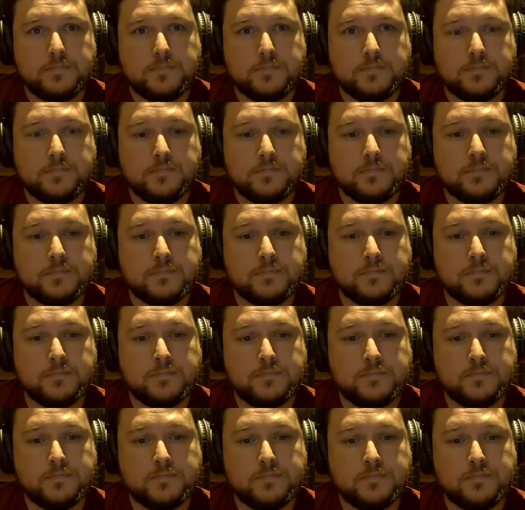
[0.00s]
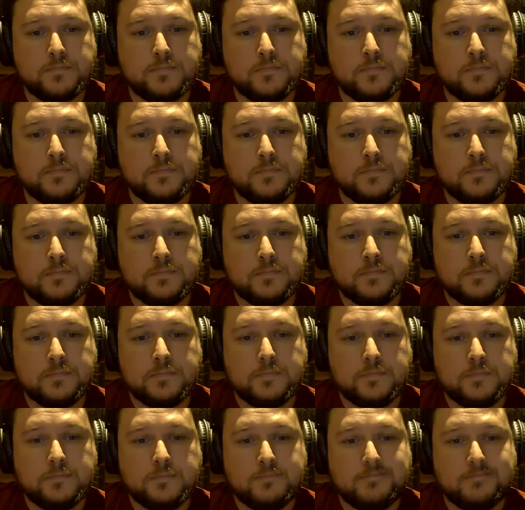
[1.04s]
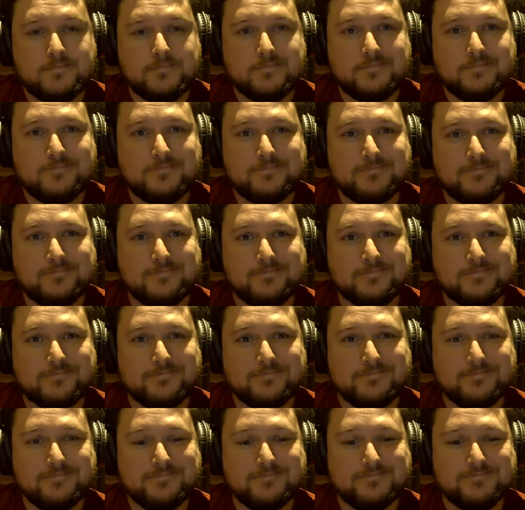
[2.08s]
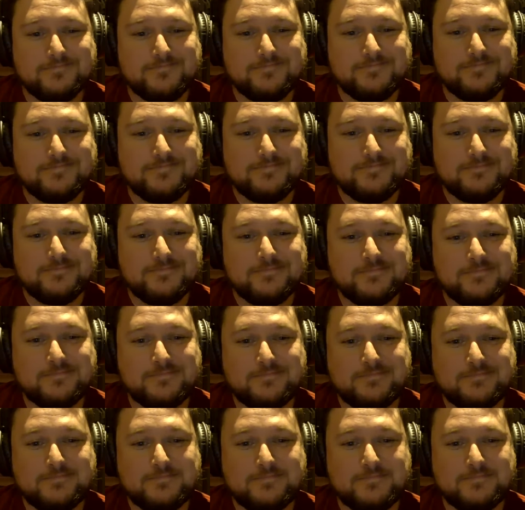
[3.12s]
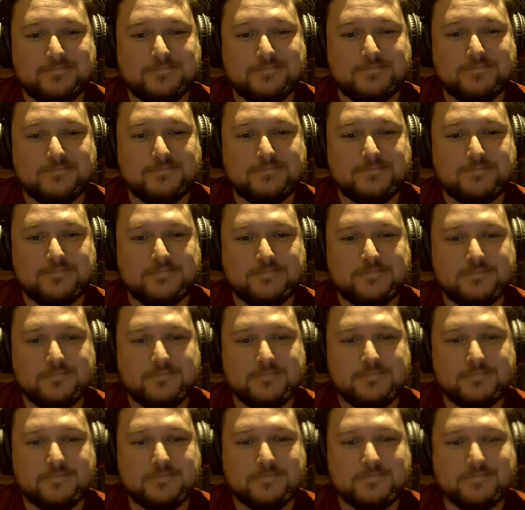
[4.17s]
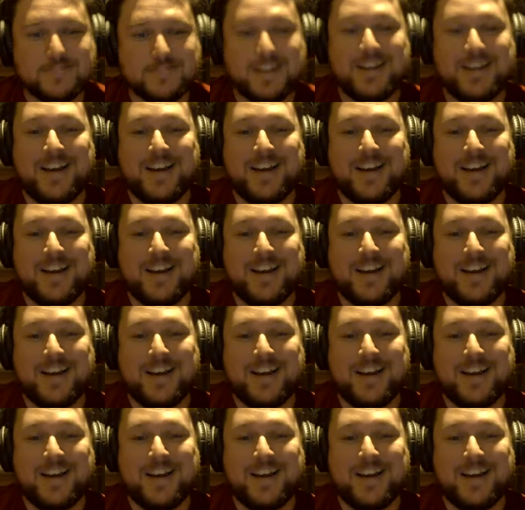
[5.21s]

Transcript: This person isn't speaking.